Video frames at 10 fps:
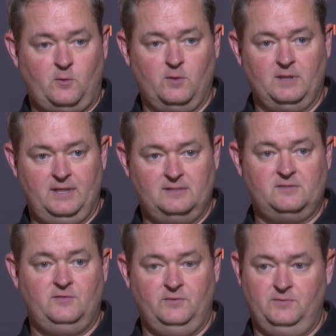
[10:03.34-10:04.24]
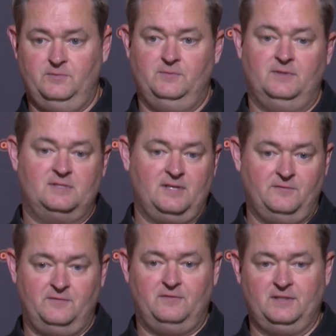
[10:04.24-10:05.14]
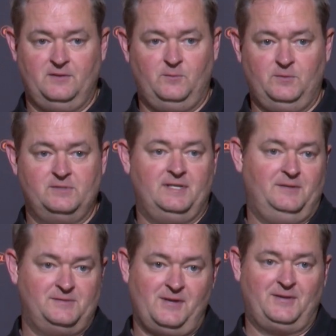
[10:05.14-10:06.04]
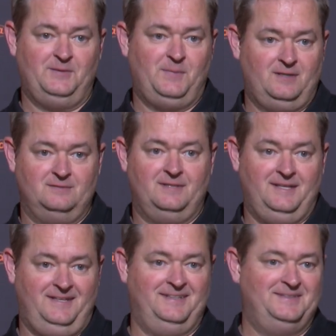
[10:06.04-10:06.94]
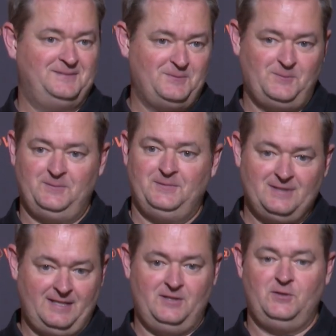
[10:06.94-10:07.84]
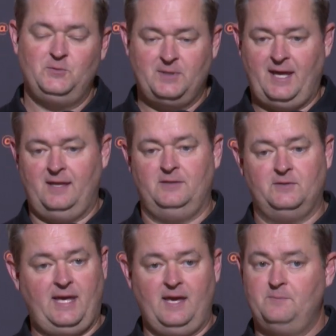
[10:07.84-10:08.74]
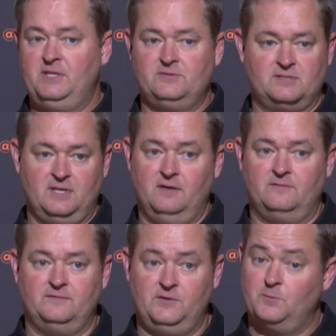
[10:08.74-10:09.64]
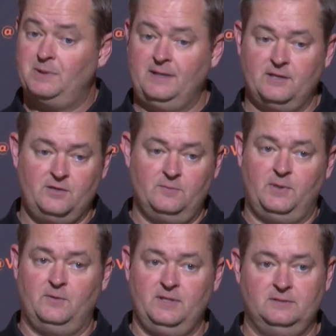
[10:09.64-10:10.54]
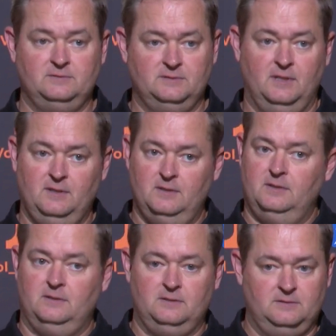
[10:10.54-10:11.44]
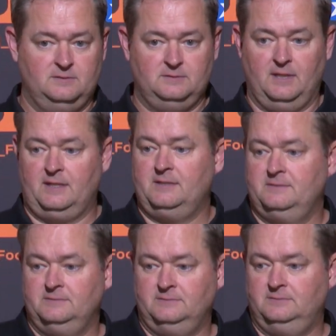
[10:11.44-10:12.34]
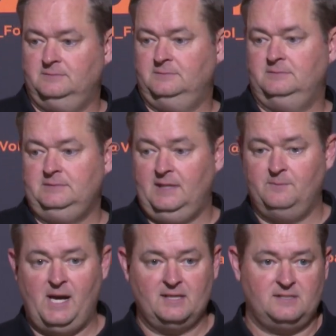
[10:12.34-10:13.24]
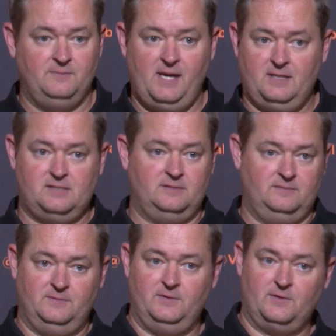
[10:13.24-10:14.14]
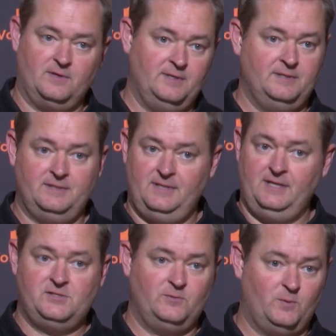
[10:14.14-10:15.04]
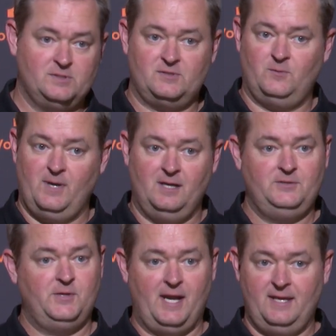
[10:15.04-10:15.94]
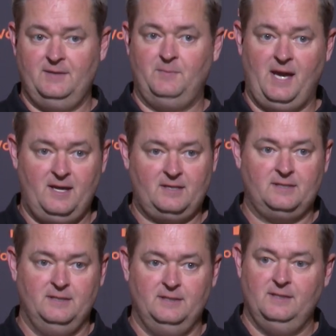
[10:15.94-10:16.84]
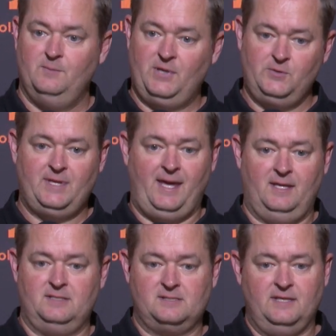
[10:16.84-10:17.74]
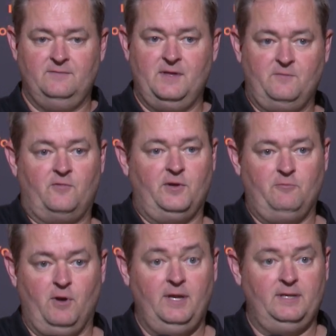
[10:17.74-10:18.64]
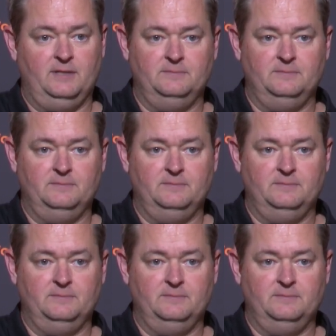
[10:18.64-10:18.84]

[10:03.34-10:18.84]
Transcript: correlates to the self-inflicted wounds that I was talking about, that like you can't beat yourself. You're playing a good opponent. Like in a boxing match, they're going to hit you once in a while. You got to hit back, but you can't just give them free rein.